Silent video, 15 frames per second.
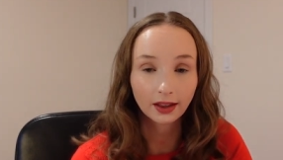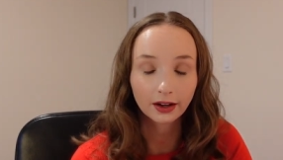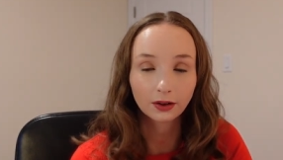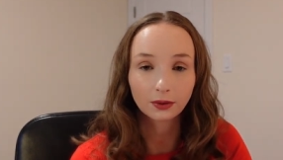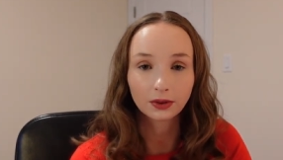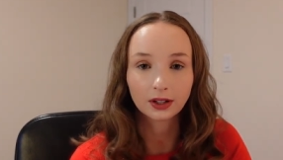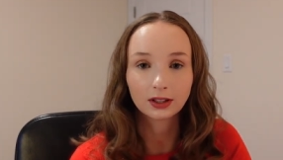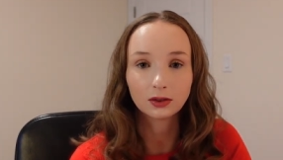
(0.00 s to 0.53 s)
I
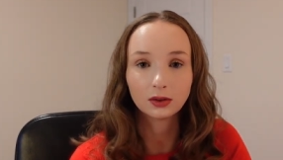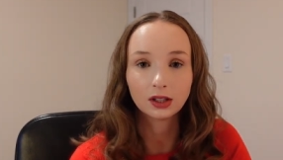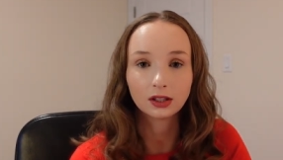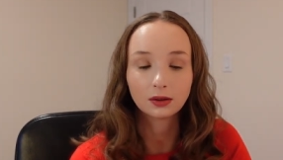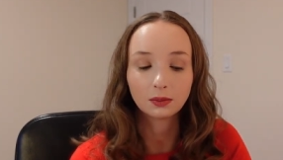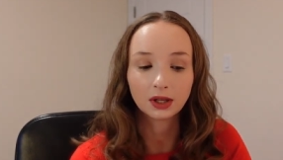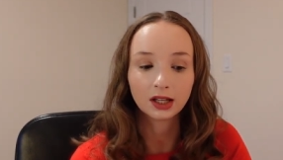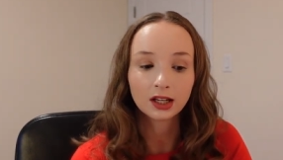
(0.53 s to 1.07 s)
don't think you need
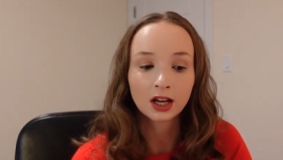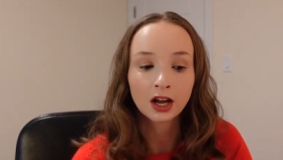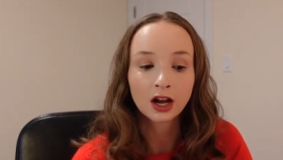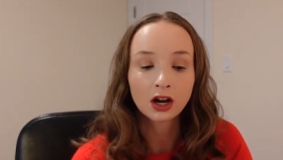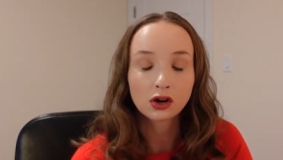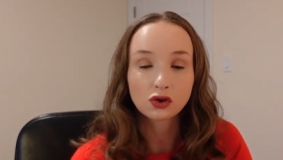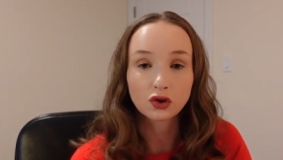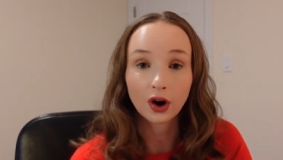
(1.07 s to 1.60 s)
to be
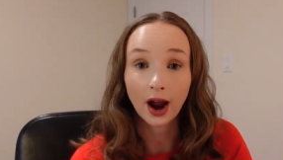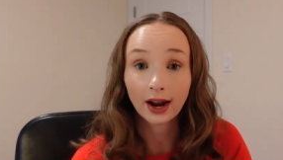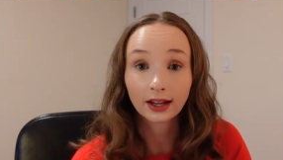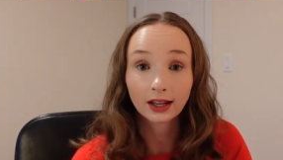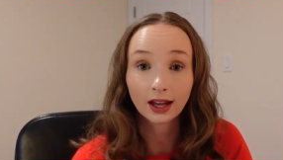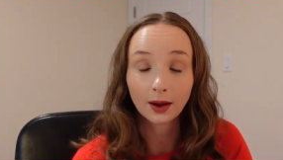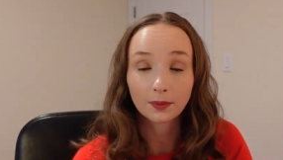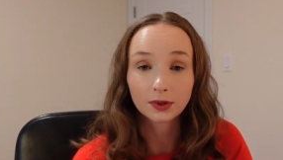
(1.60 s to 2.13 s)

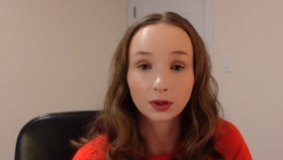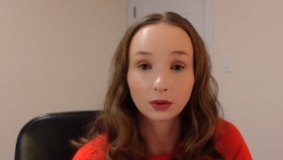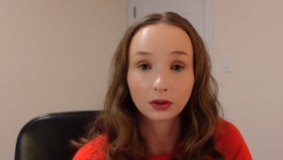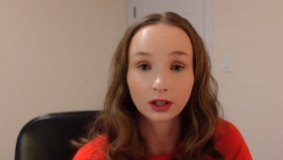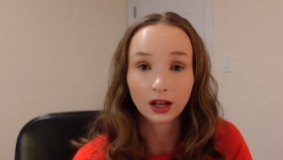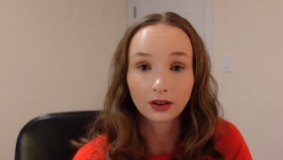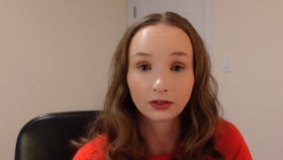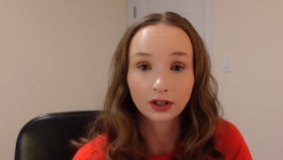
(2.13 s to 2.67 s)
tracking
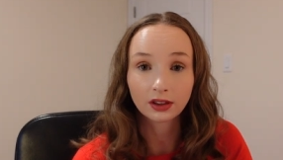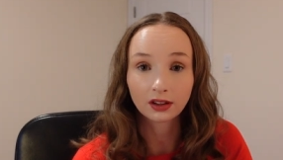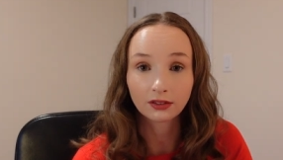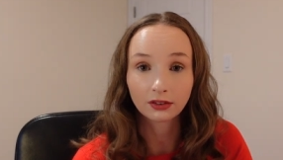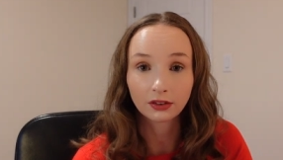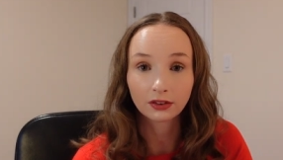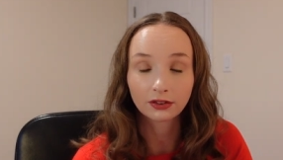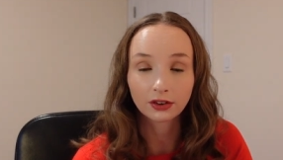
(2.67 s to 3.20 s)
absolutely everything
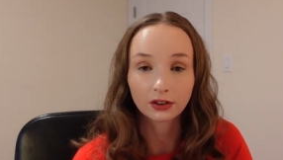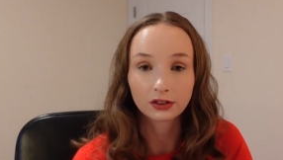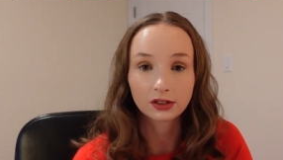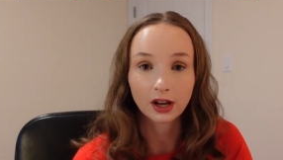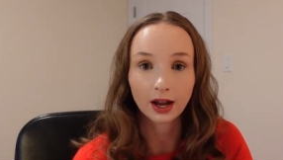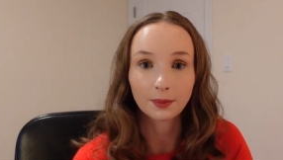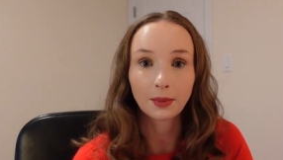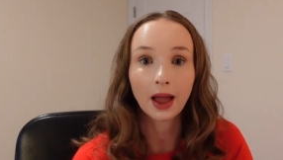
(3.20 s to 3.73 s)
for the first
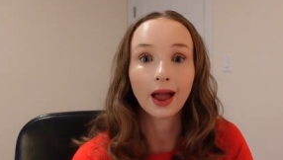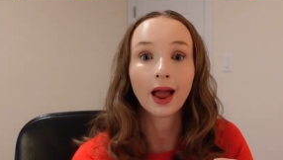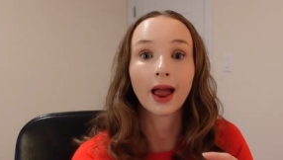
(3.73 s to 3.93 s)
time